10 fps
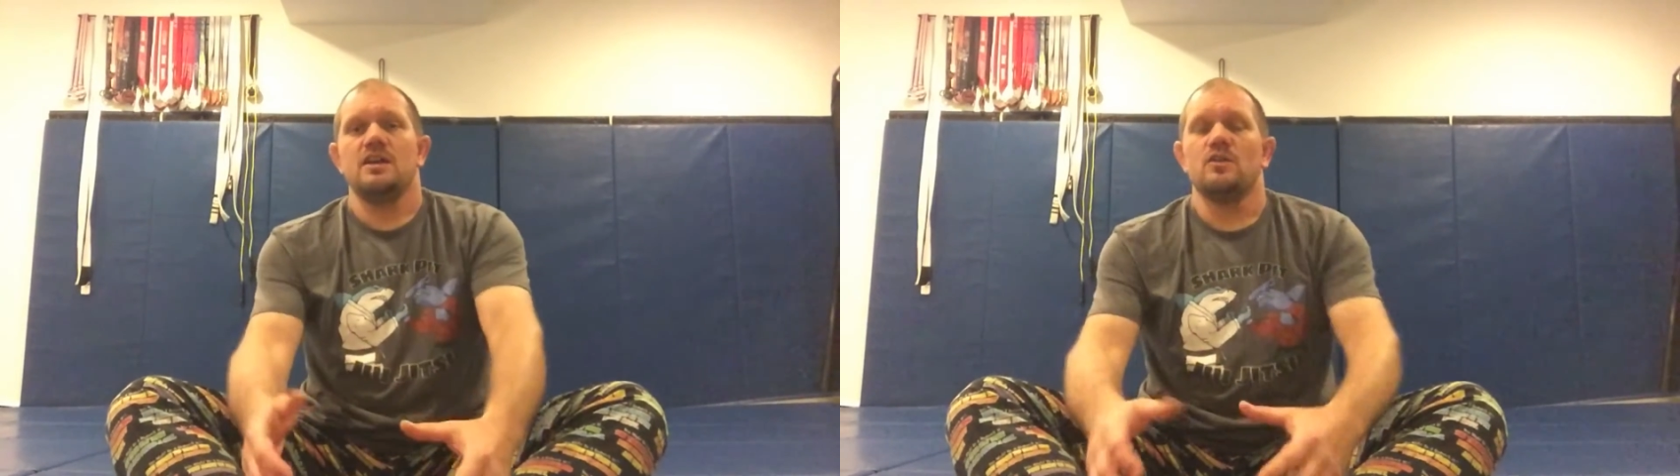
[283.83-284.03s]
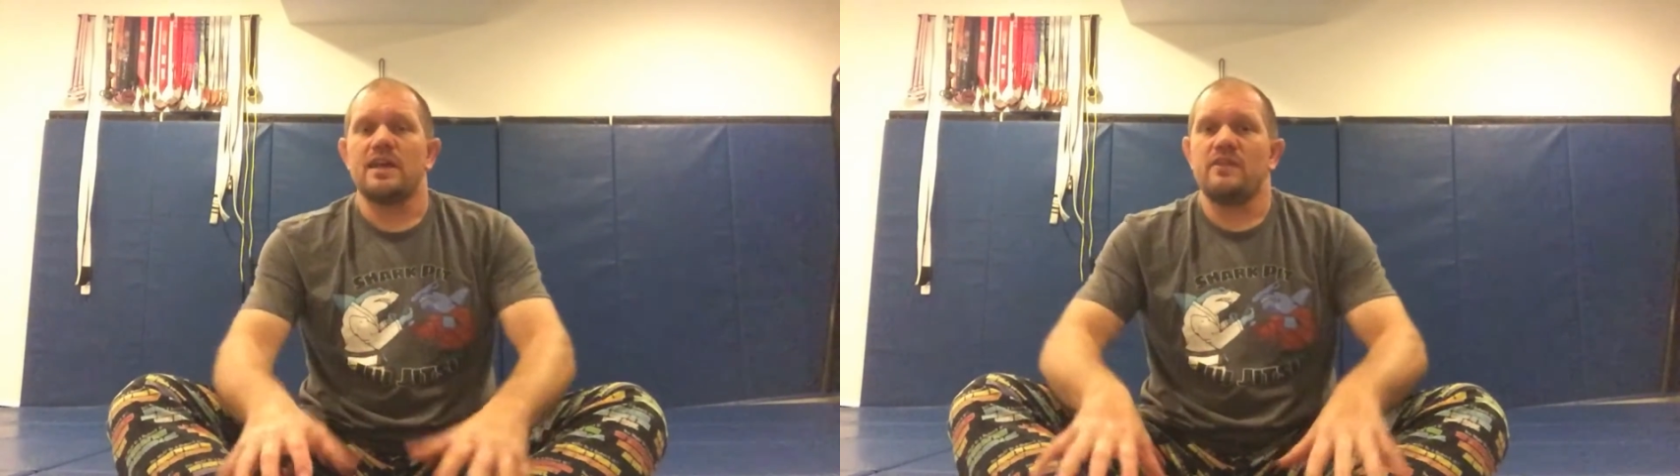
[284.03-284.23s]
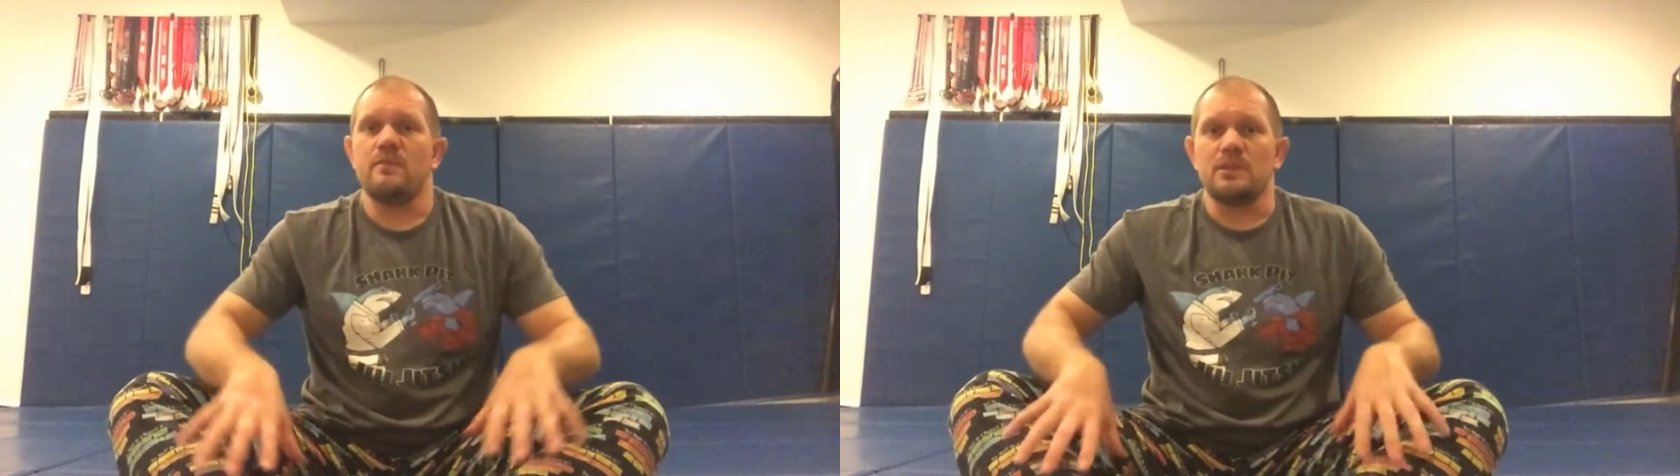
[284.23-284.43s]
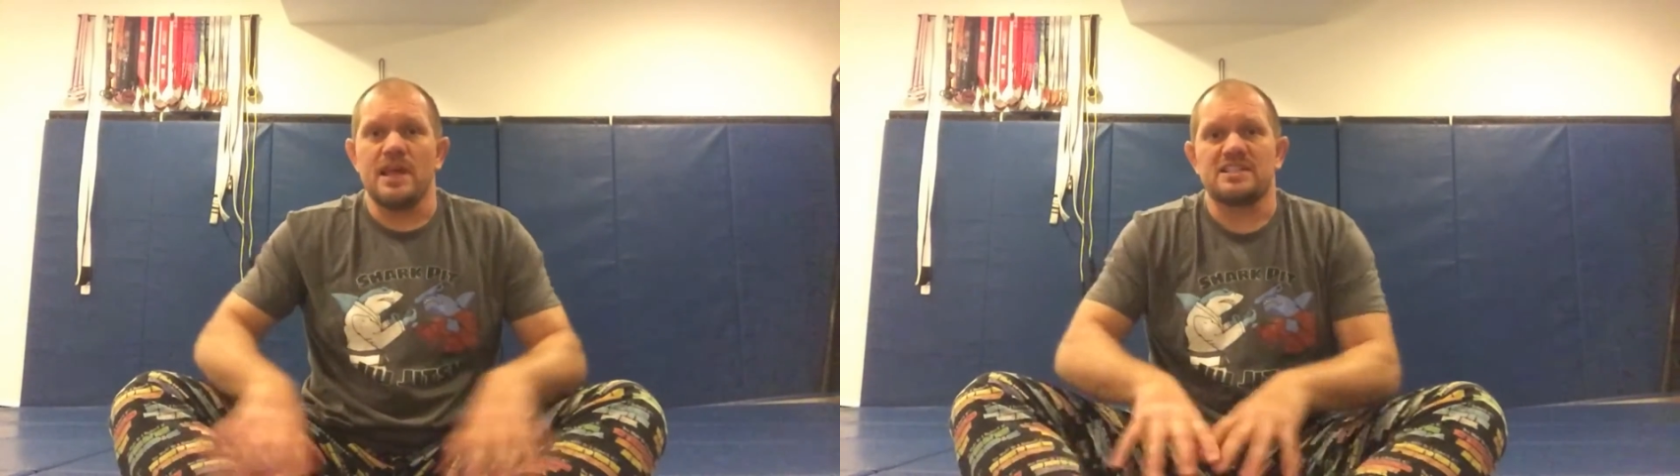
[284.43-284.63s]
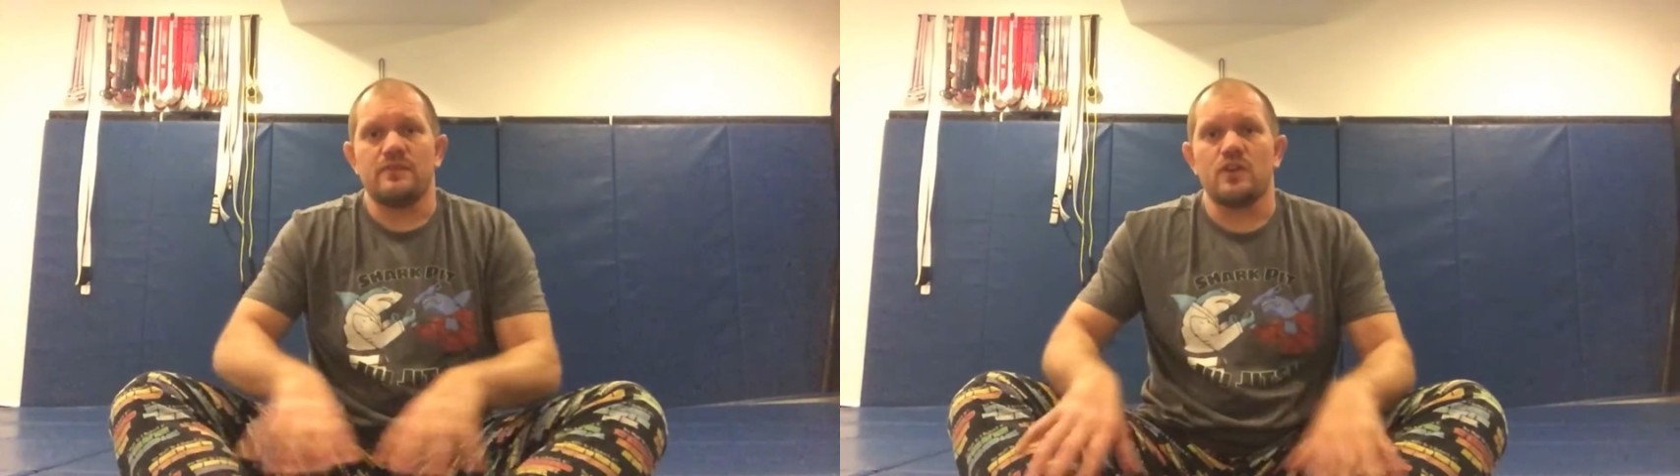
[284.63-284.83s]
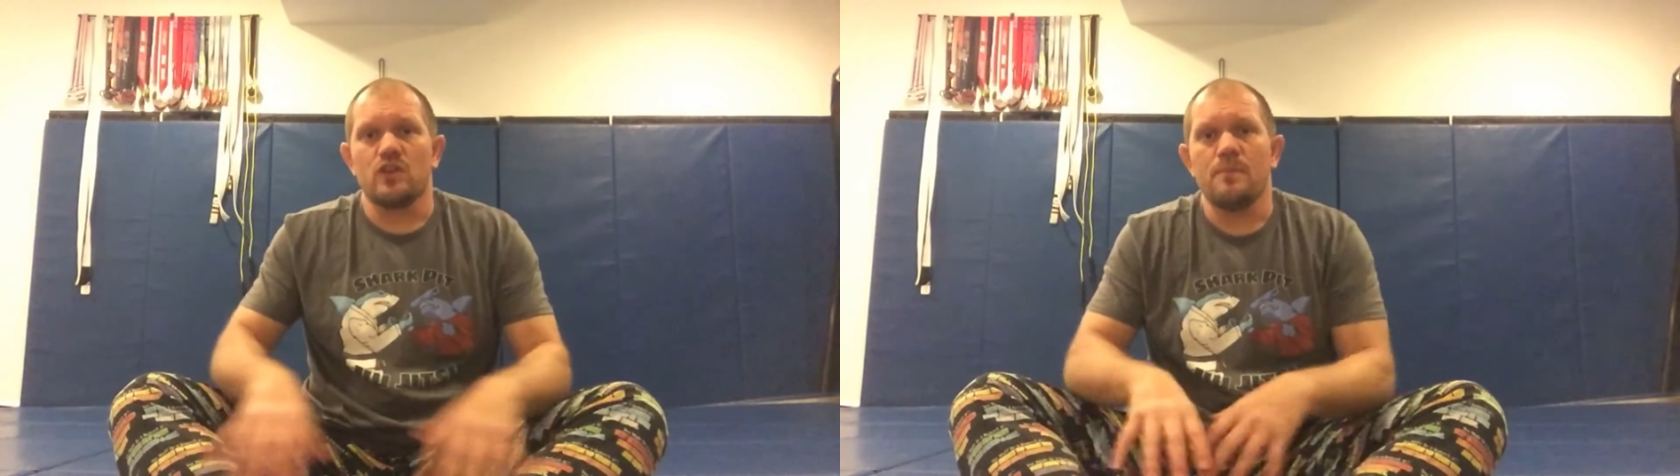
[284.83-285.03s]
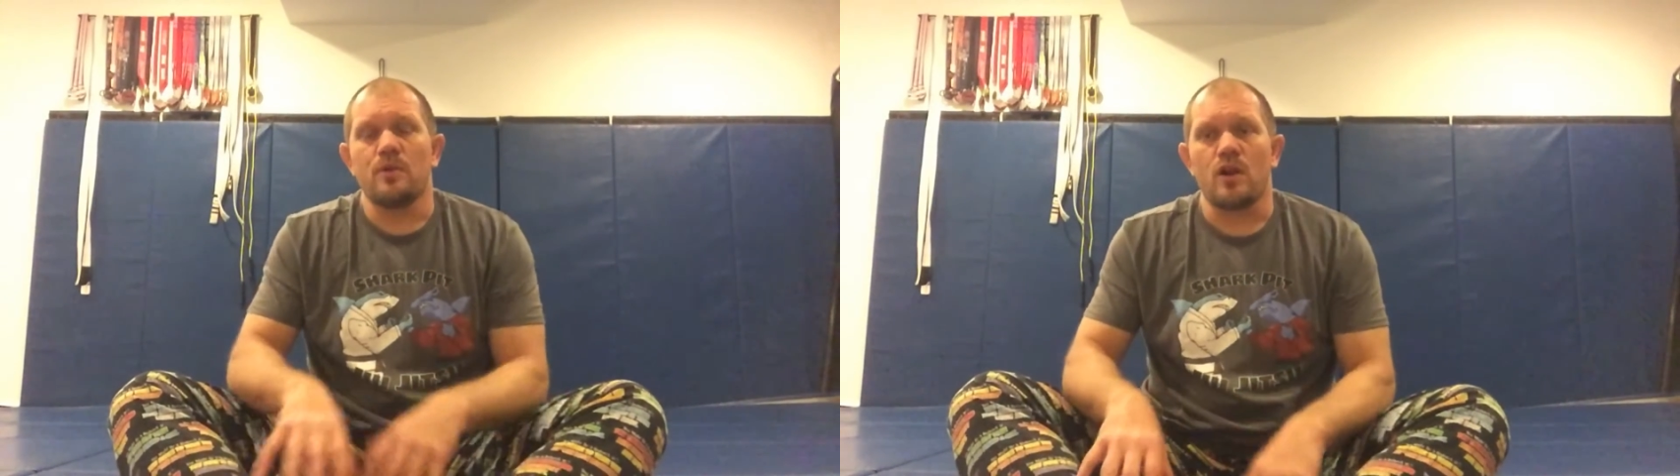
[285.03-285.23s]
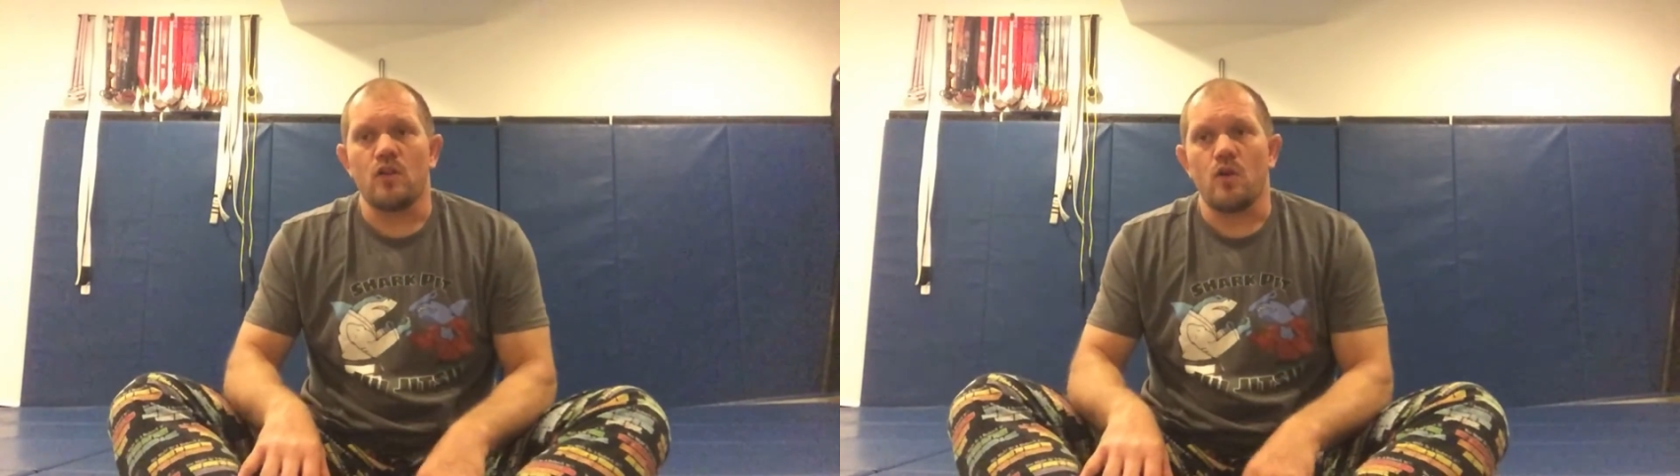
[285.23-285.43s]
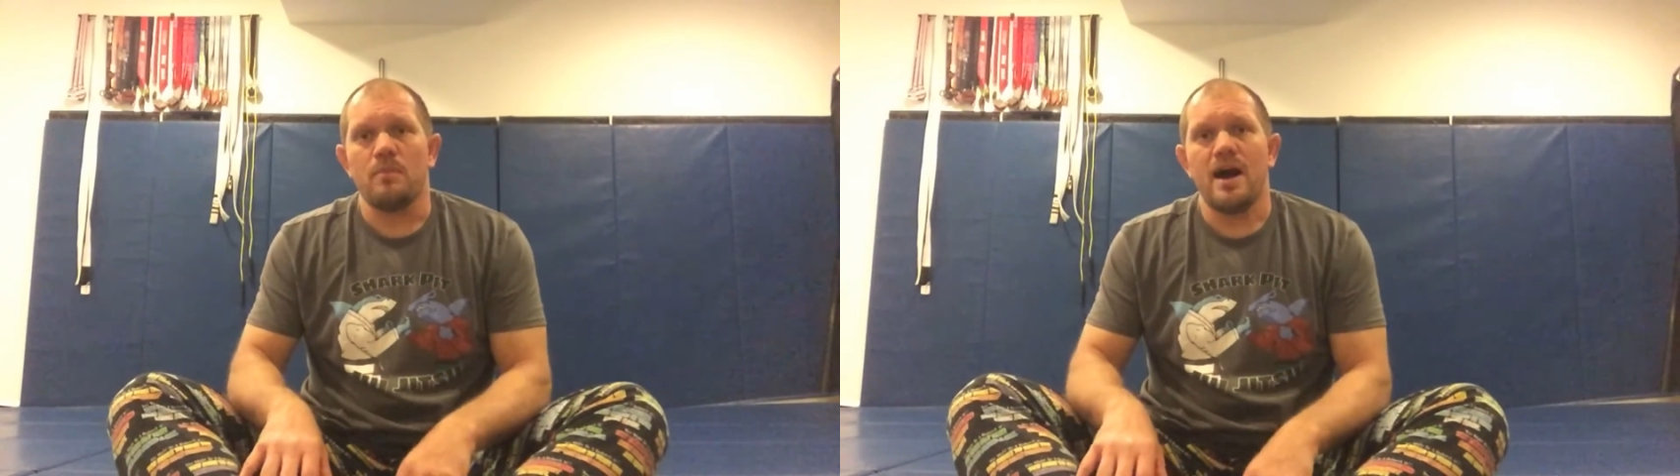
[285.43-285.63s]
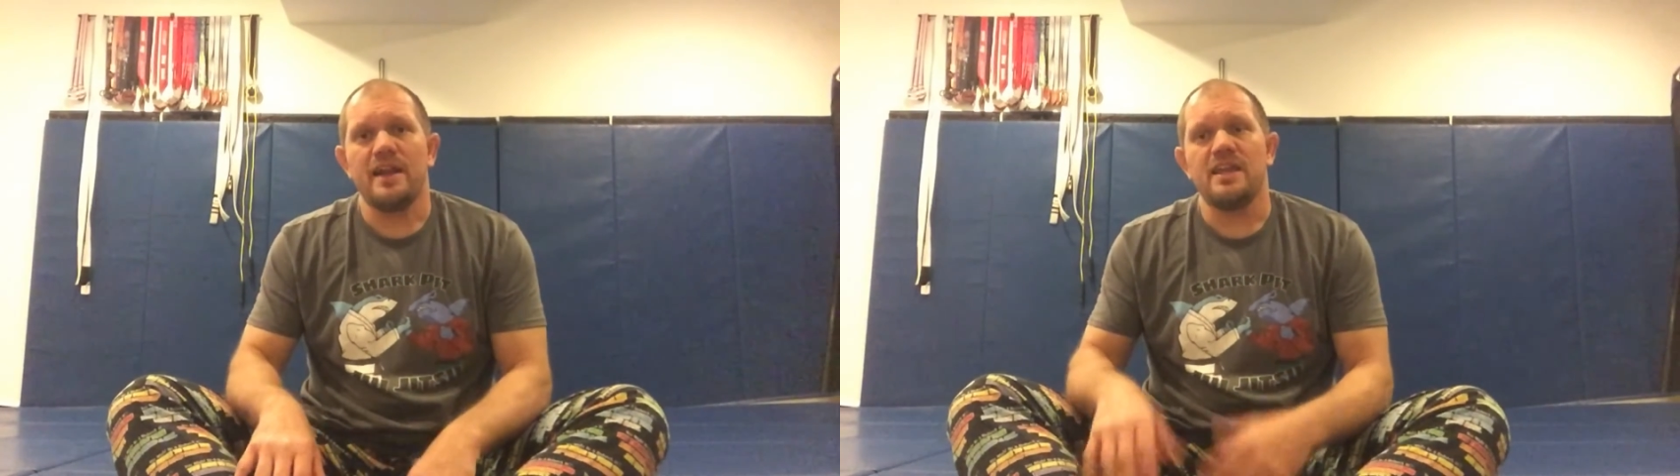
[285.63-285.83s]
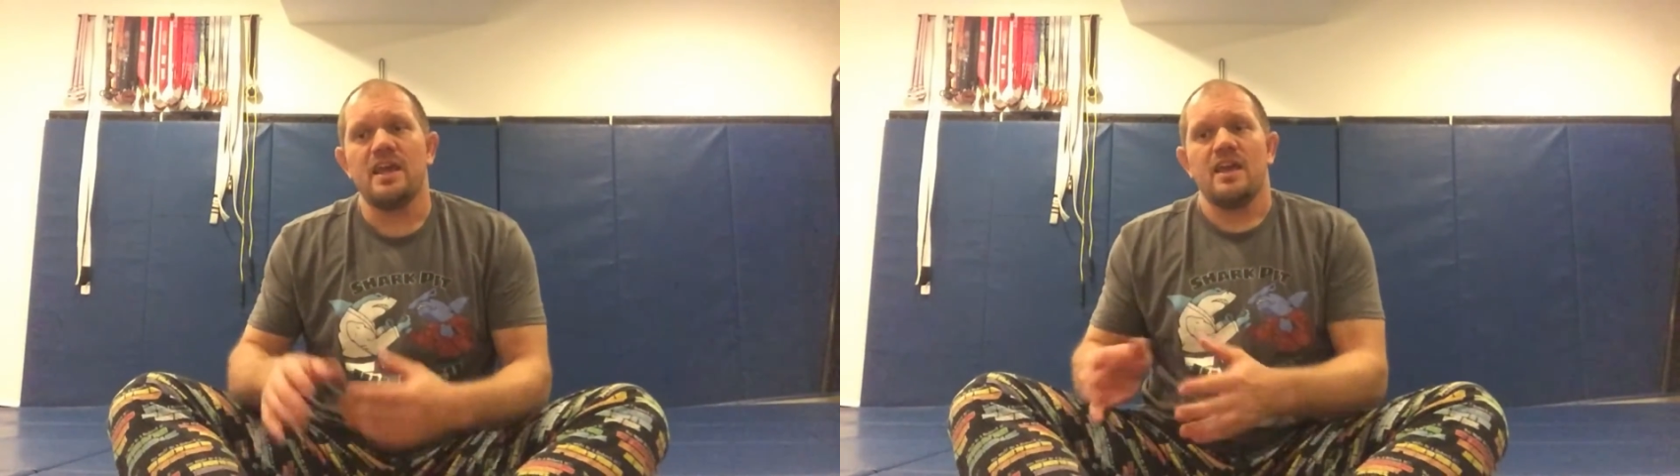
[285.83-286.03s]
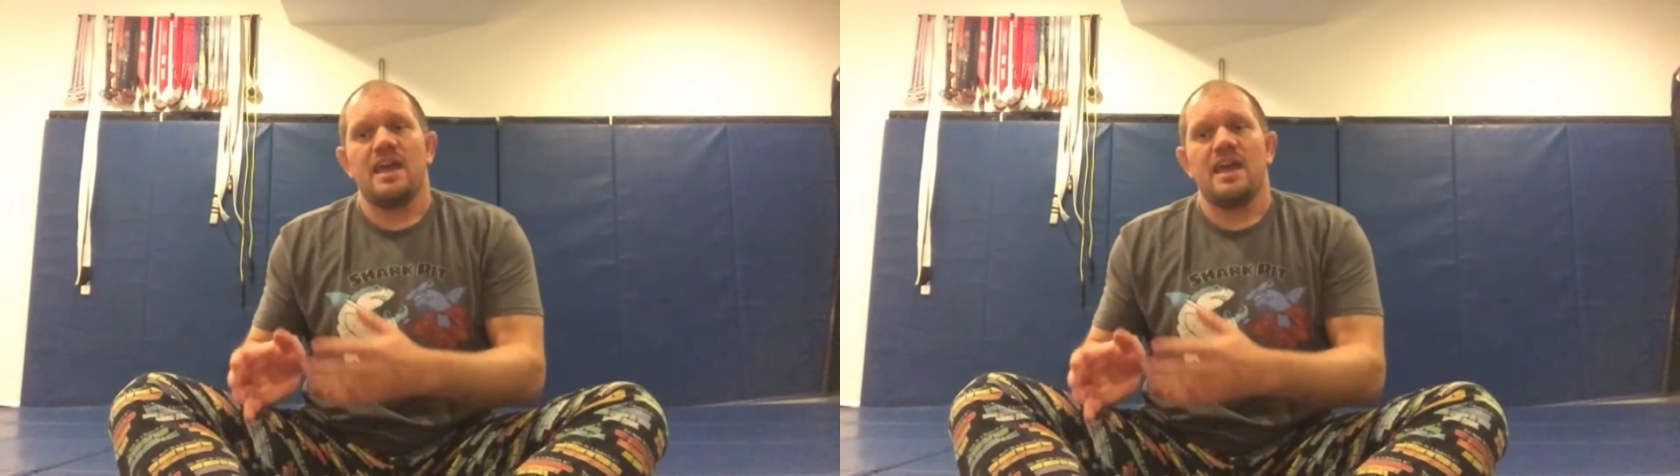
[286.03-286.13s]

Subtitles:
It'll give them less of a grip on our lower body.